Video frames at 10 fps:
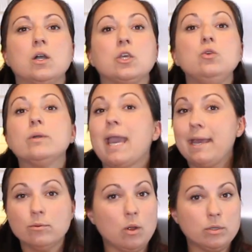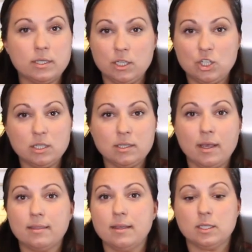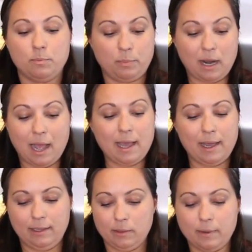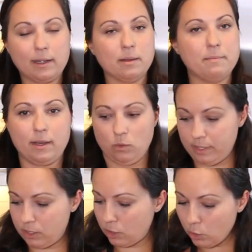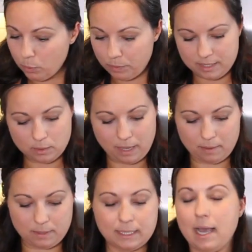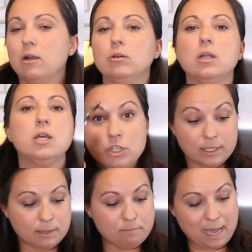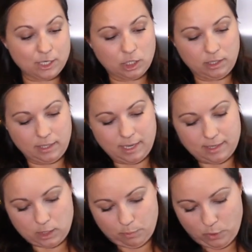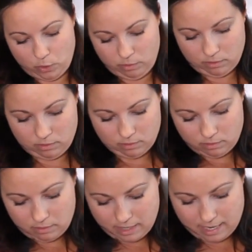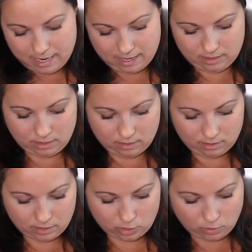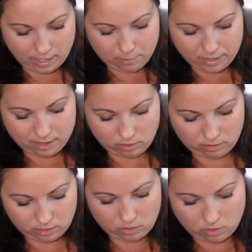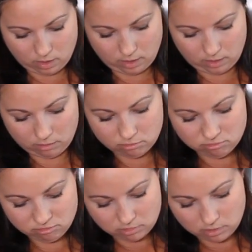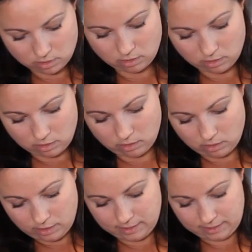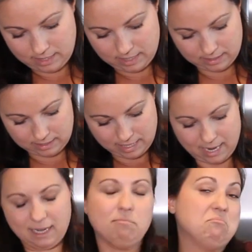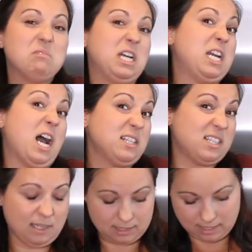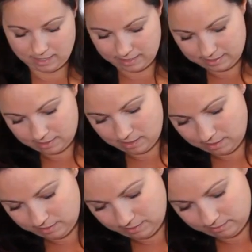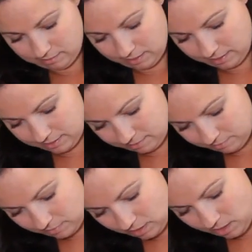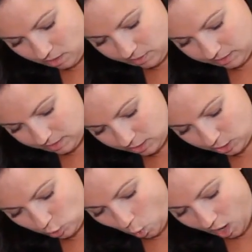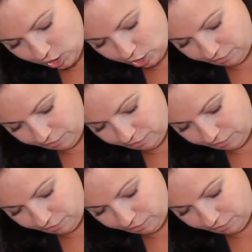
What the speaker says: You can roast it just like this, but I highly recommend we scoop these babies out. Just magically get a spoon and scrape out your seeds and guts, as I like to call it. It's, you know, it's the squash